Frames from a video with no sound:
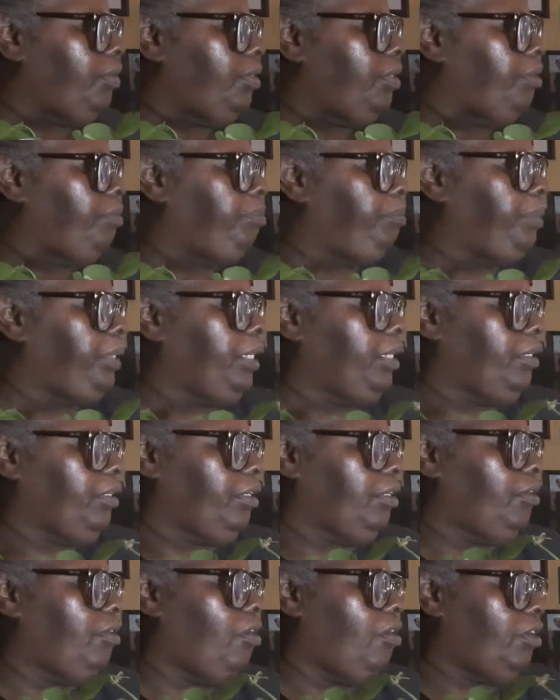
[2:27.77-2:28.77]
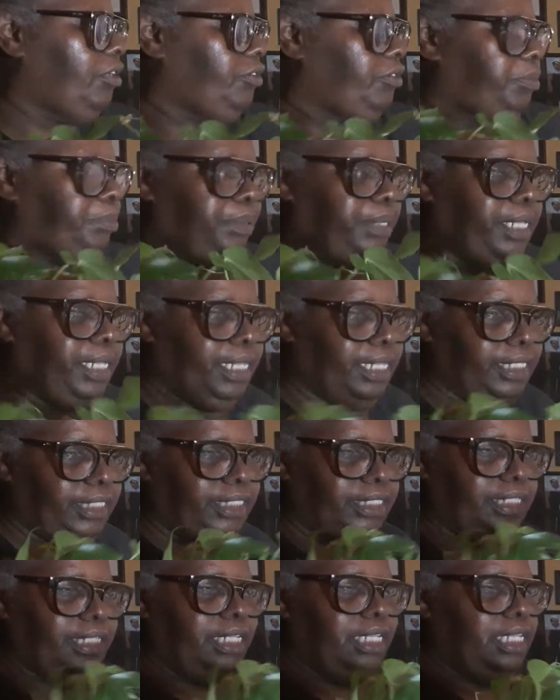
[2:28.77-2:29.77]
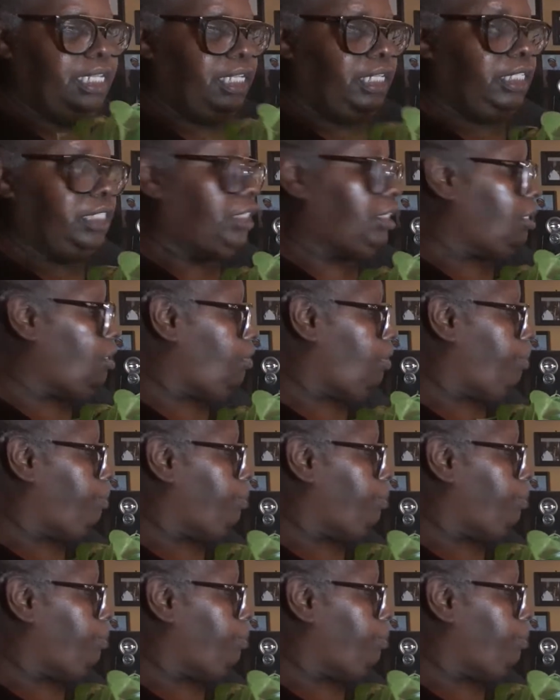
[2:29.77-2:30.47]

the larger plants. So I'm